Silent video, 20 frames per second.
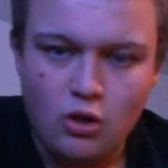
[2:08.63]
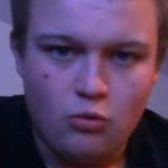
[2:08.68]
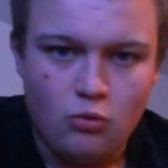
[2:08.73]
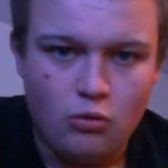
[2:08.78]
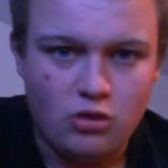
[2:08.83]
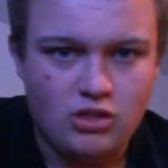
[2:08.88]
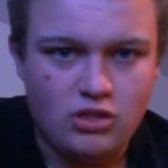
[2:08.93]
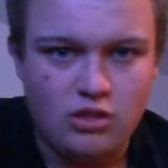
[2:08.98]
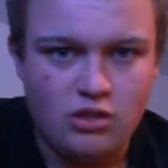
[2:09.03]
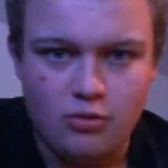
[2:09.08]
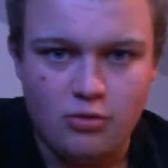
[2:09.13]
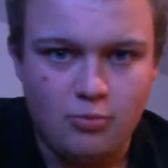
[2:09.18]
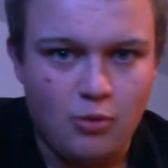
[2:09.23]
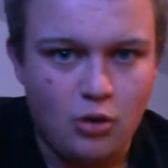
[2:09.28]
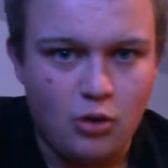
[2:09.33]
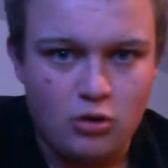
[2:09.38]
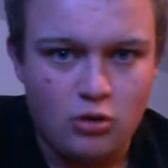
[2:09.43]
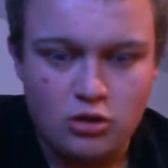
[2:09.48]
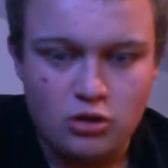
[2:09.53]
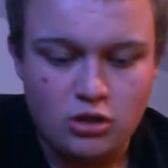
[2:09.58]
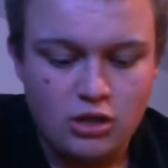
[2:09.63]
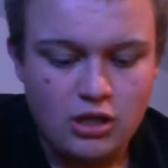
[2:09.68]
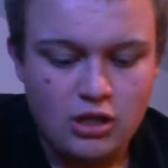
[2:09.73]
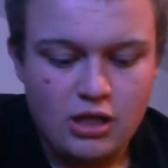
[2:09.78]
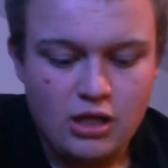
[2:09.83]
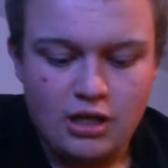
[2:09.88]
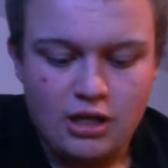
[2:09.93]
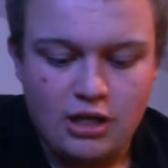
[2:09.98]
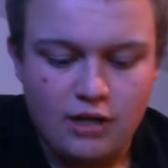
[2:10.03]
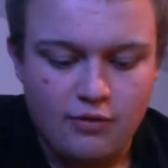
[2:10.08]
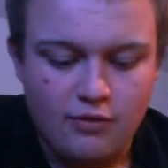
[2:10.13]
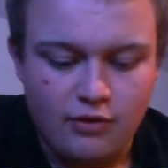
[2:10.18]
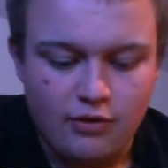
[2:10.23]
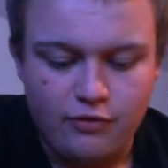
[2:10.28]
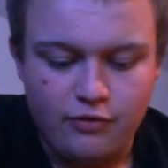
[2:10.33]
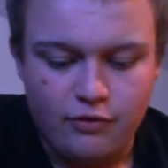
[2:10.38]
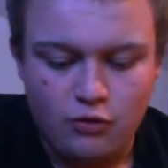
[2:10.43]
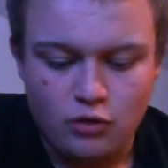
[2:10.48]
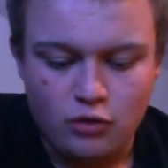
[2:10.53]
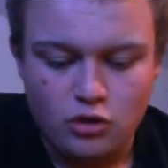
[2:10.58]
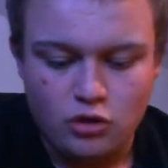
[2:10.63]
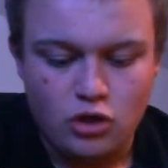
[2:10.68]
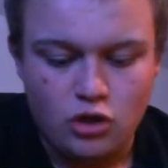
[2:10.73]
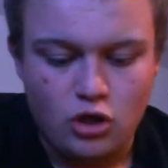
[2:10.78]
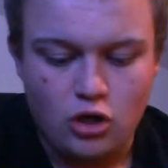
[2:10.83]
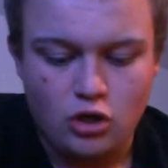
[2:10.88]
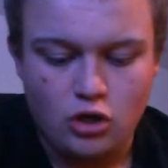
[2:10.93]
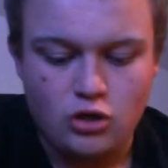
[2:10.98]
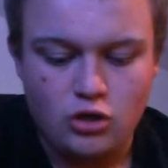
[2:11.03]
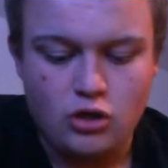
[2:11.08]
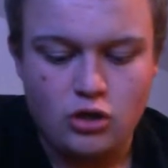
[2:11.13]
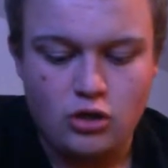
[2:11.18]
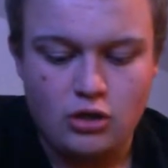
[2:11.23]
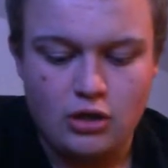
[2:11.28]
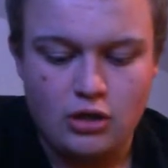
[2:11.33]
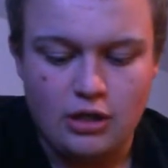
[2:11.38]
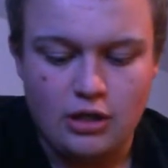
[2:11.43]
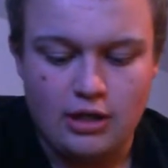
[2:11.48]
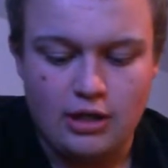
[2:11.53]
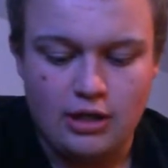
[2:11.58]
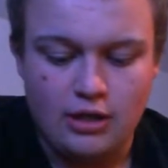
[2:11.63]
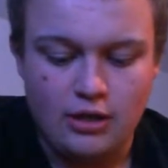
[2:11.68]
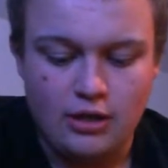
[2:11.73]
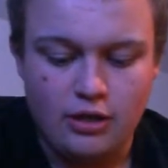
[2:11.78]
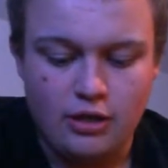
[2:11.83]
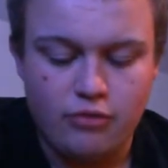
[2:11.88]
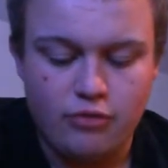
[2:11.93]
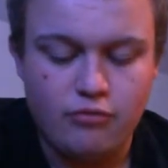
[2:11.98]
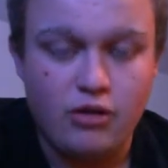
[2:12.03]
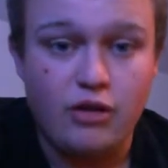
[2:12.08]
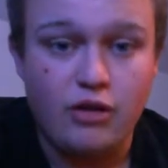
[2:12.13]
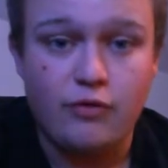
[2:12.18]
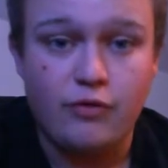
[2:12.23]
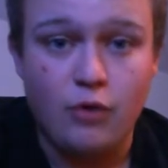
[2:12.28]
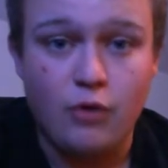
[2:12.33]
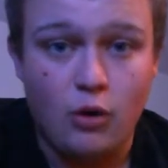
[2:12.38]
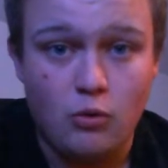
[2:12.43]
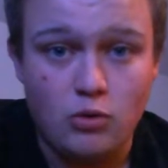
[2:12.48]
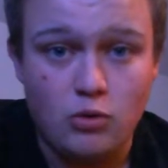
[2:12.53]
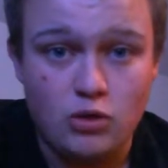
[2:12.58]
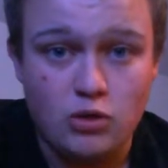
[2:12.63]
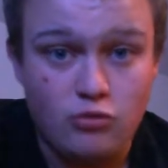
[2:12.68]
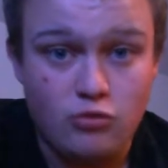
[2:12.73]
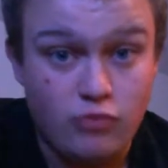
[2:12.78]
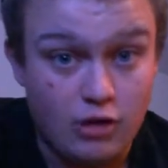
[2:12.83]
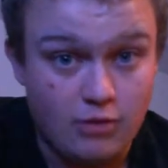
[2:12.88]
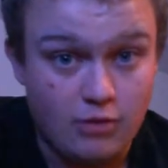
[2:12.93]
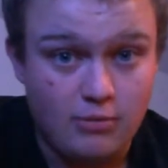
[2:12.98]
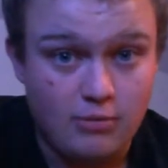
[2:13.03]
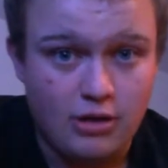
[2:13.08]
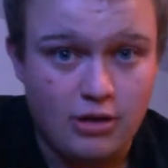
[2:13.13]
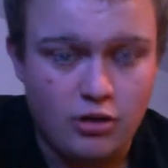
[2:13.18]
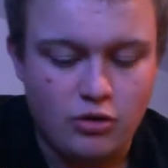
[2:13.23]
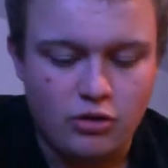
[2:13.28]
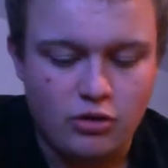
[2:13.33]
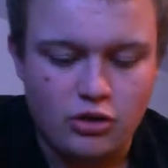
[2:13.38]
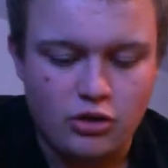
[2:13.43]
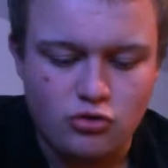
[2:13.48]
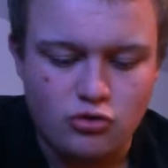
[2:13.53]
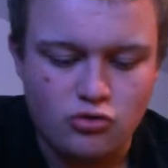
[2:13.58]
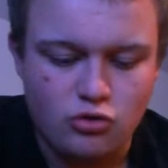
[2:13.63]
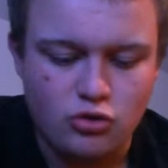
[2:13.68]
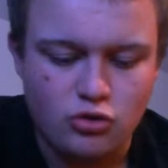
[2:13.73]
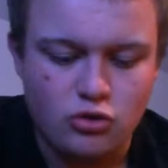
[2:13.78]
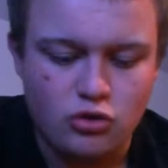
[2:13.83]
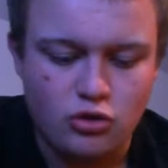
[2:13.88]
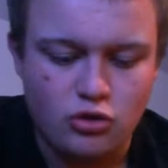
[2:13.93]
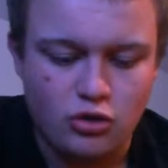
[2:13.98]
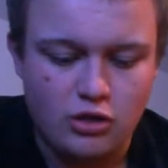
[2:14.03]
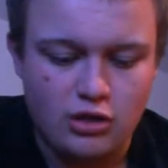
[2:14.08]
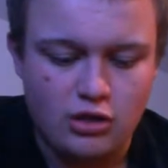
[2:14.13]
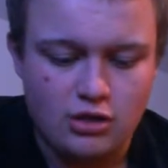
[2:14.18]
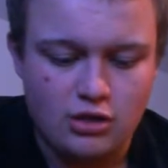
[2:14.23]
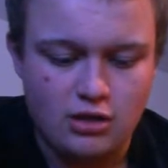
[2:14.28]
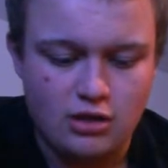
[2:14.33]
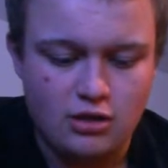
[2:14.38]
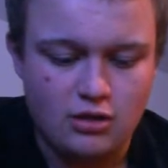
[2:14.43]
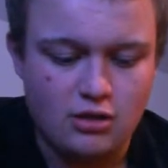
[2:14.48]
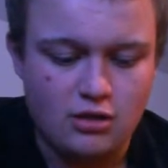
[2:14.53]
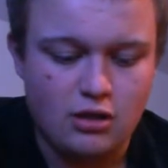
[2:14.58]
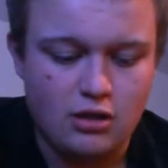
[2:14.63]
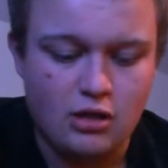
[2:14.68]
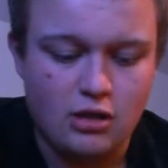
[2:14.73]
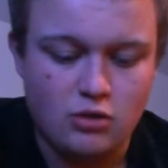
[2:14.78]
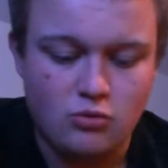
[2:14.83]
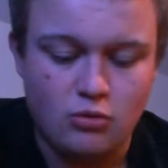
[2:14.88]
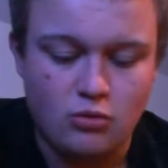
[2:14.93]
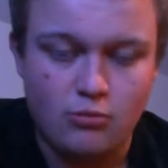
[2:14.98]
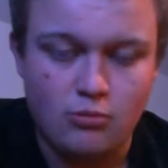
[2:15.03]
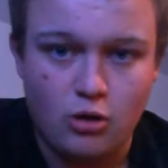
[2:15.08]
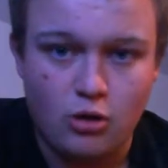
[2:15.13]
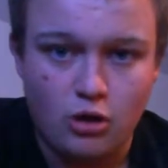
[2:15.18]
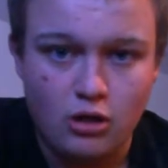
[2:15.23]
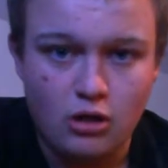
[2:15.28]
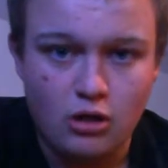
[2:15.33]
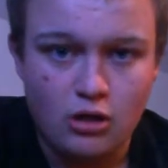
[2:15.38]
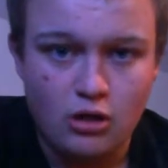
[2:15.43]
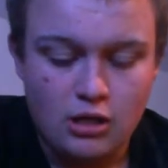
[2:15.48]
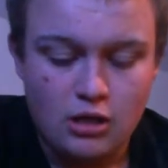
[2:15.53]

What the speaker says: Once out the box, give it a full charge. 3 to 4 hours is recommended on the instructions on this actual model.